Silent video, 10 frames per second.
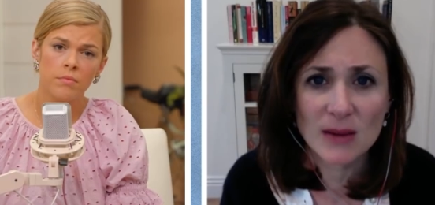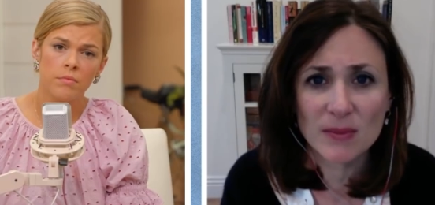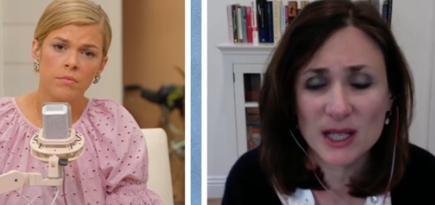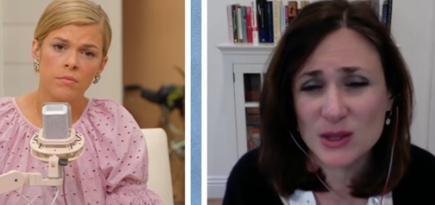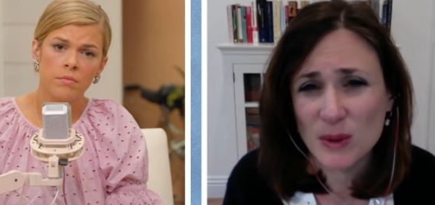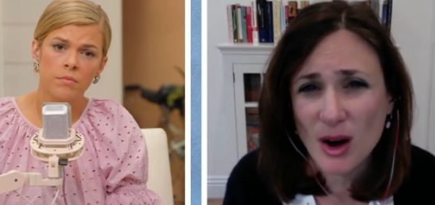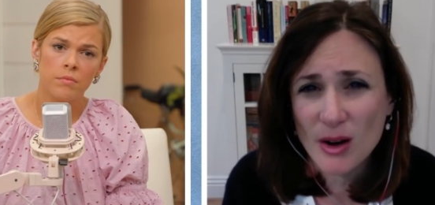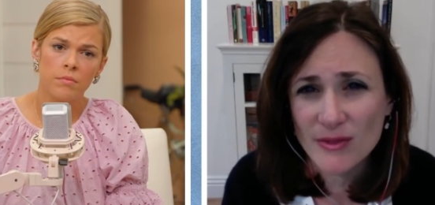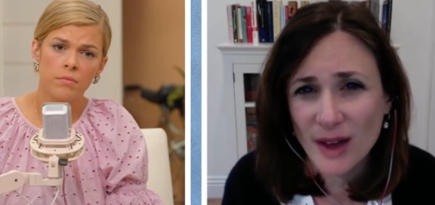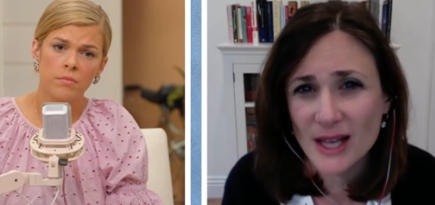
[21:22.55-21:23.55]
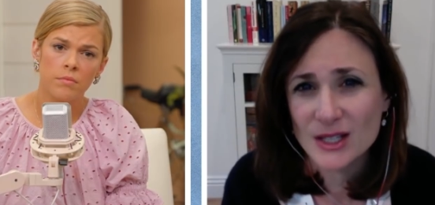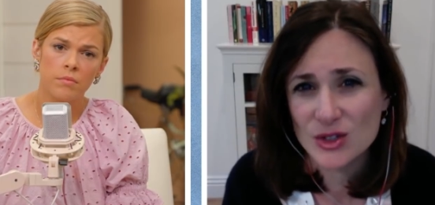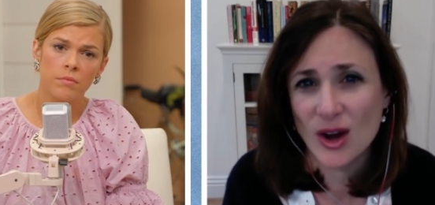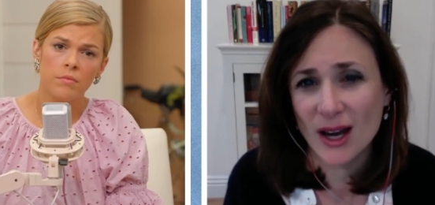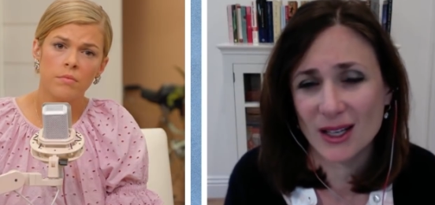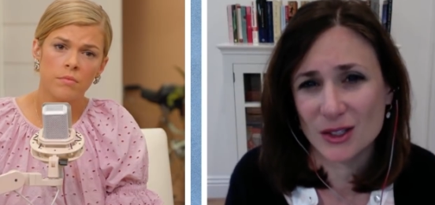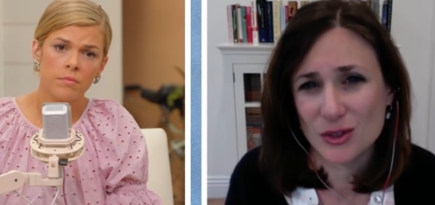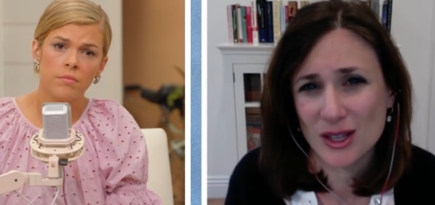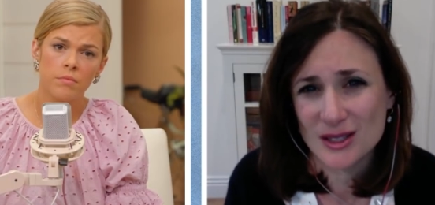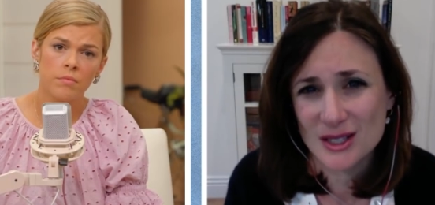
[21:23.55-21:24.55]
Speaker 1: because we are fast tracking
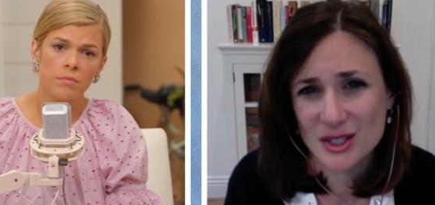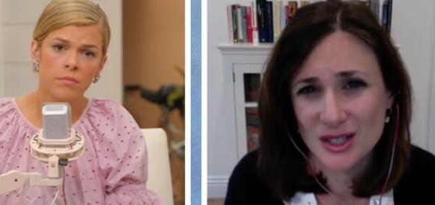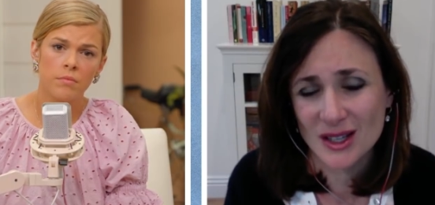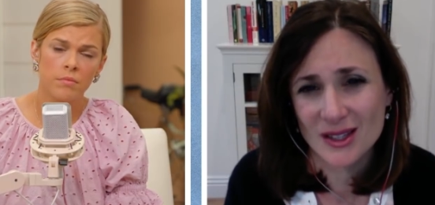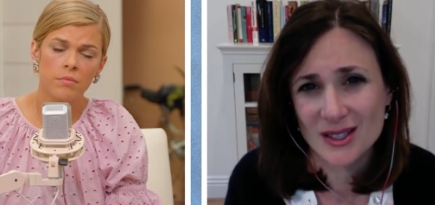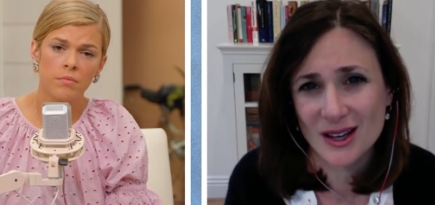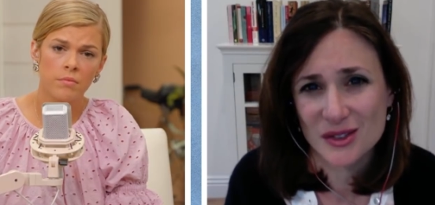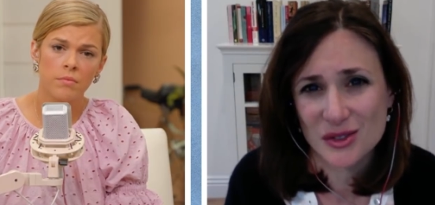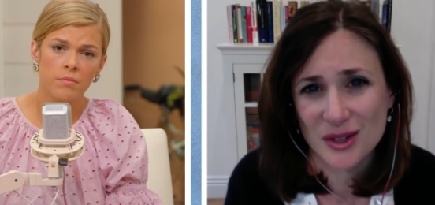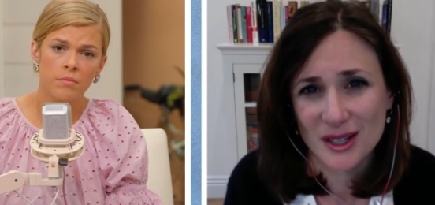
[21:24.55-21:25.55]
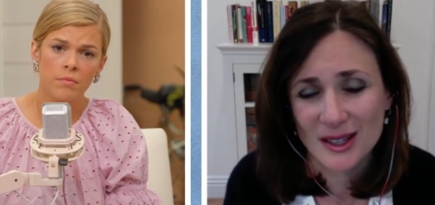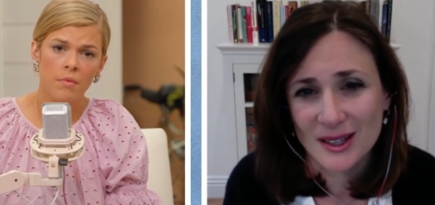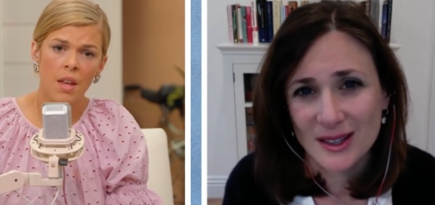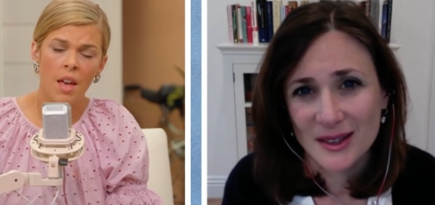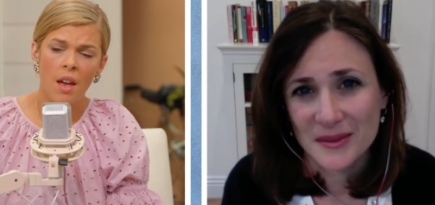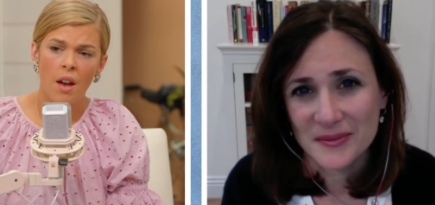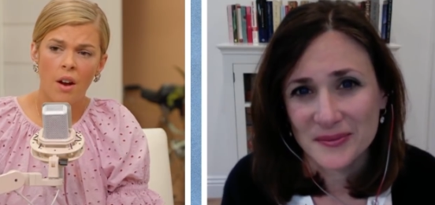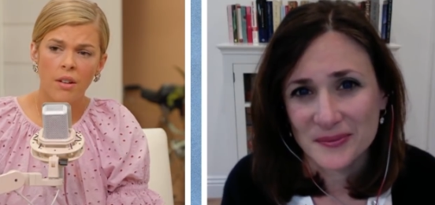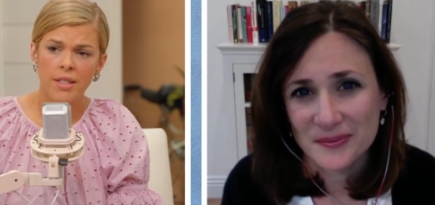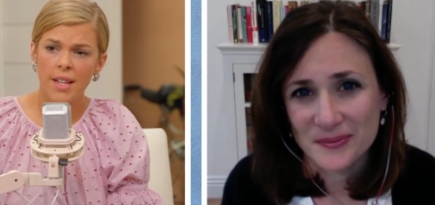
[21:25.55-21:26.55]
transition in this country.
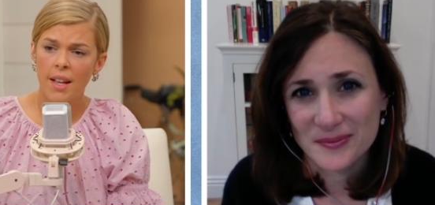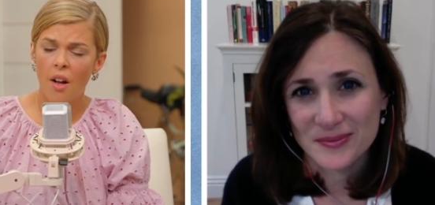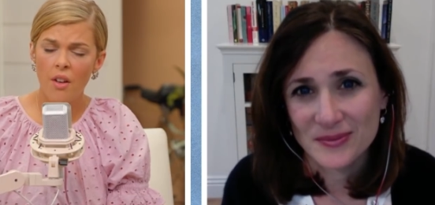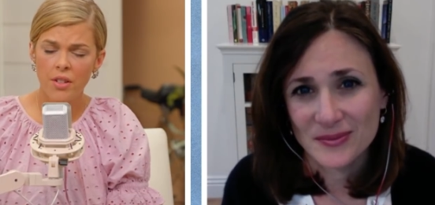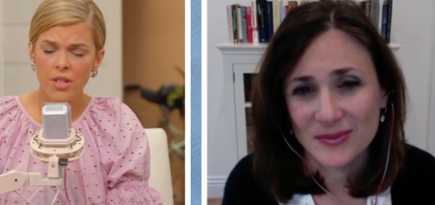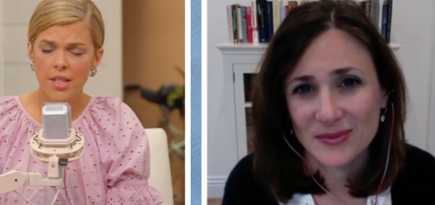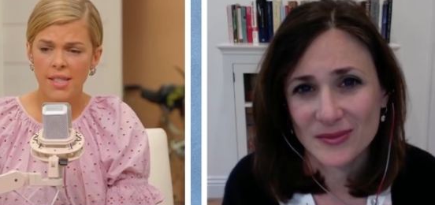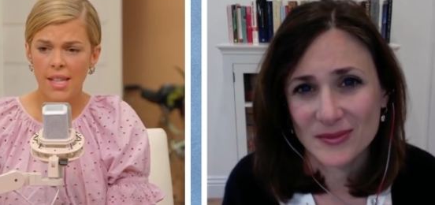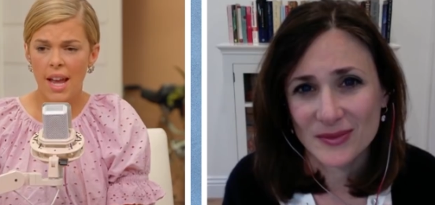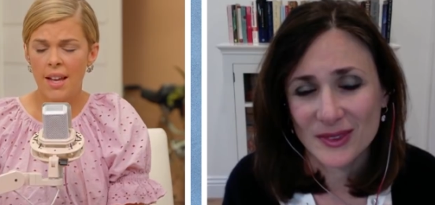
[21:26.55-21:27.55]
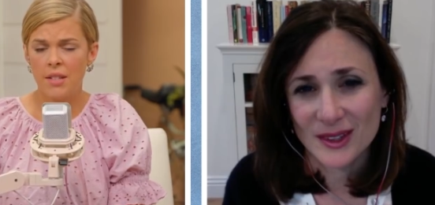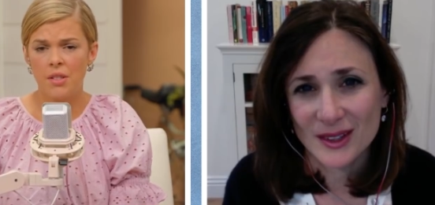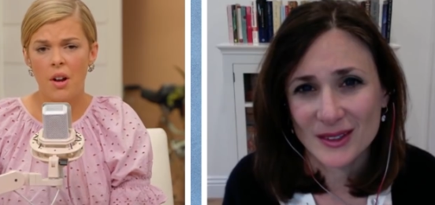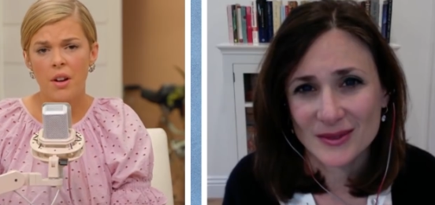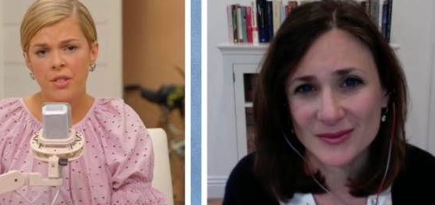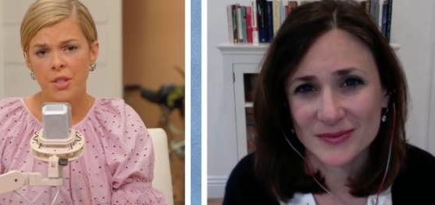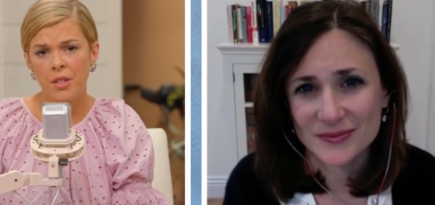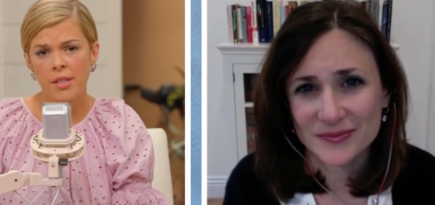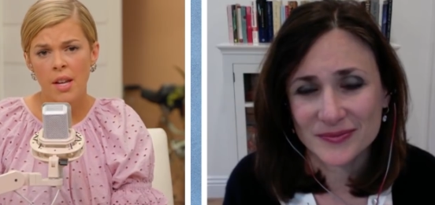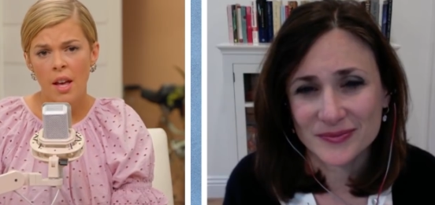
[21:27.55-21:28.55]
Speaker 2: Our psychologists and
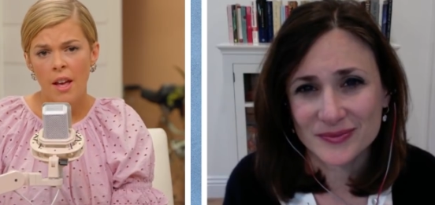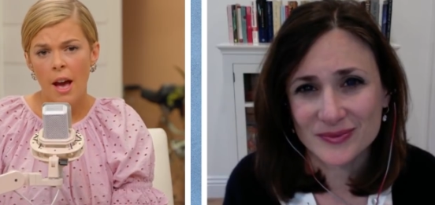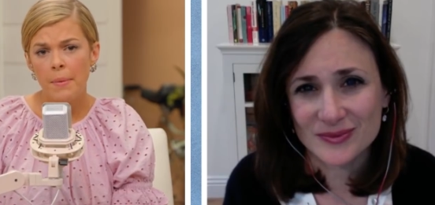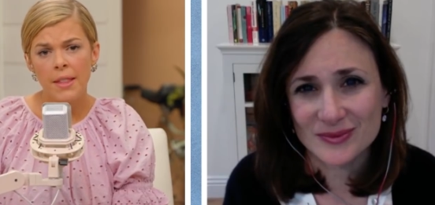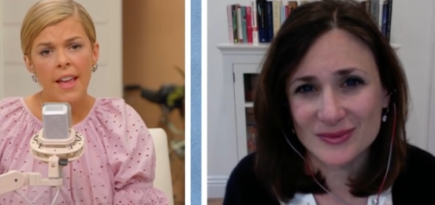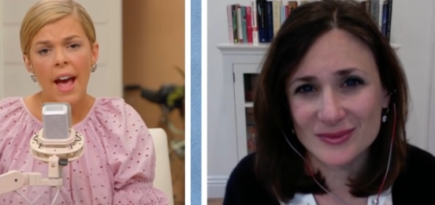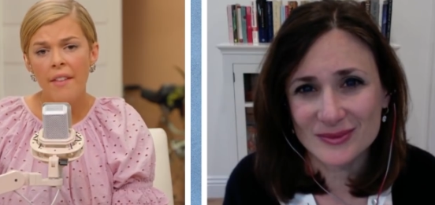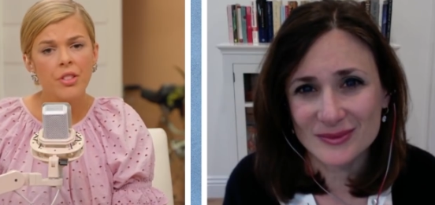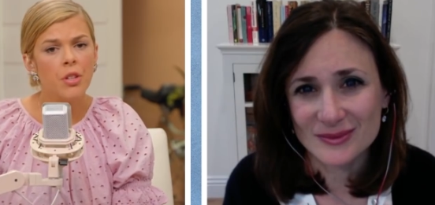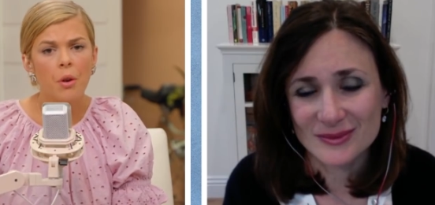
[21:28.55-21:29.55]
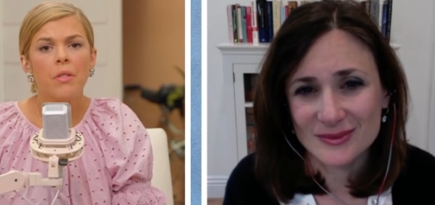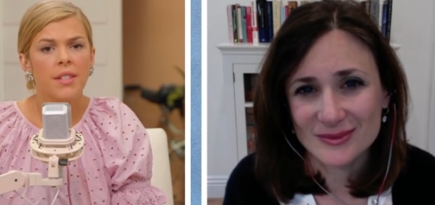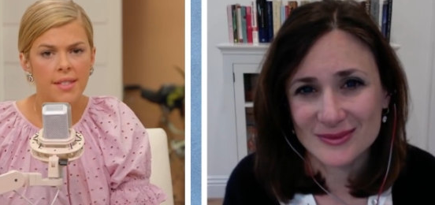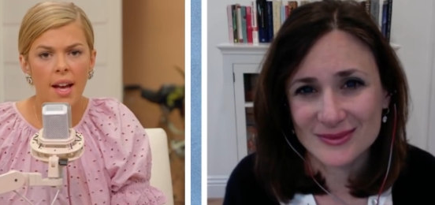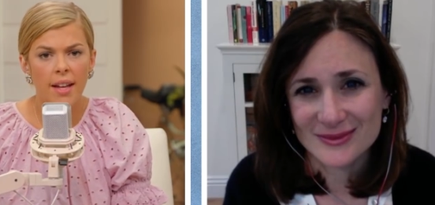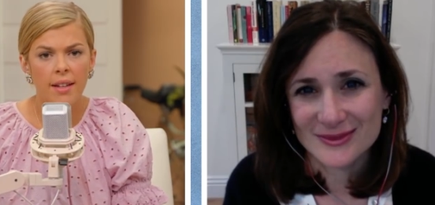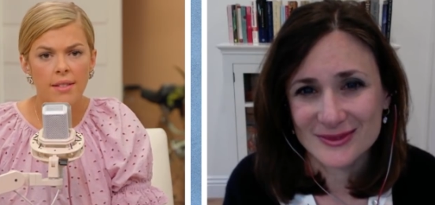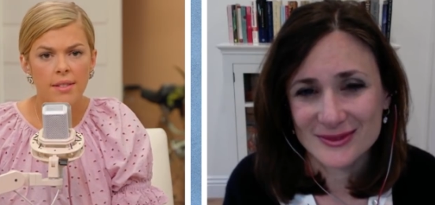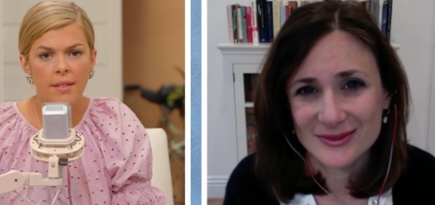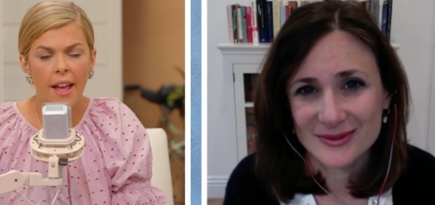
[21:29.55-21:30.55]
doctors, I mean, they have to know the
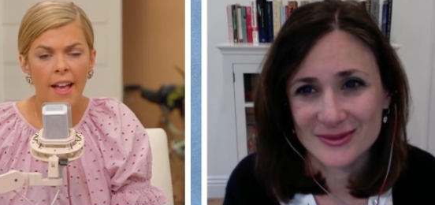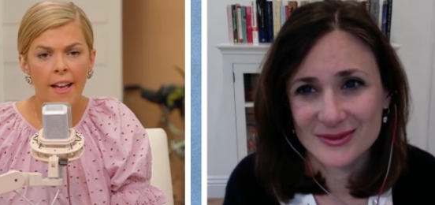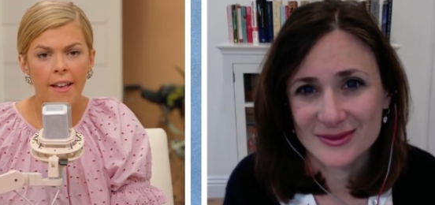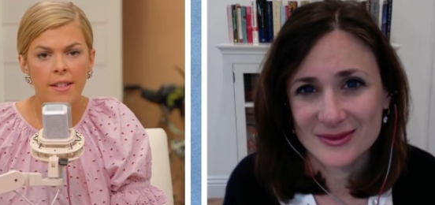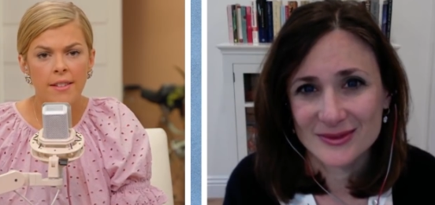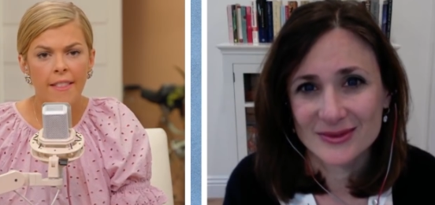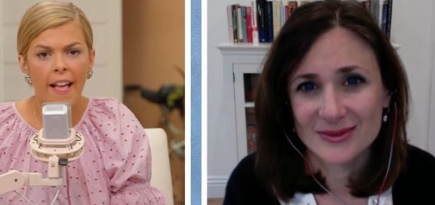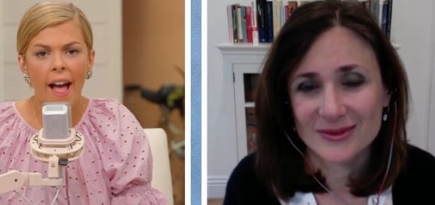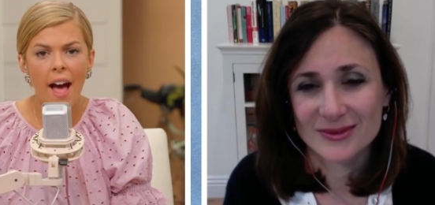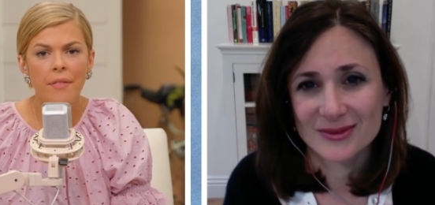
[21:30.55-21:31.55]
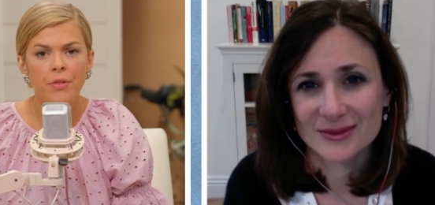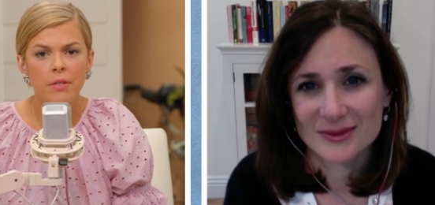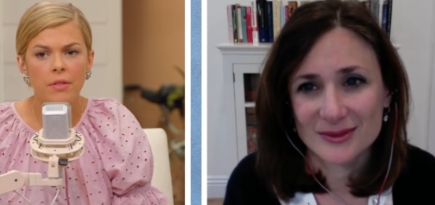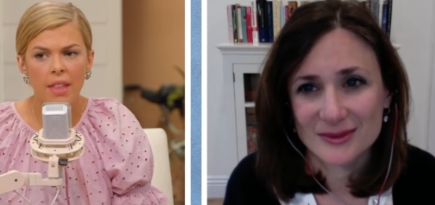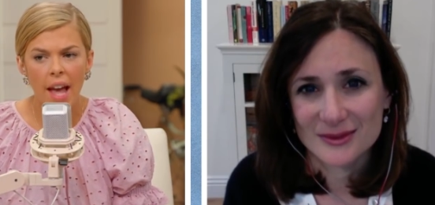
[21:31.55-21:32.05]
science and they have they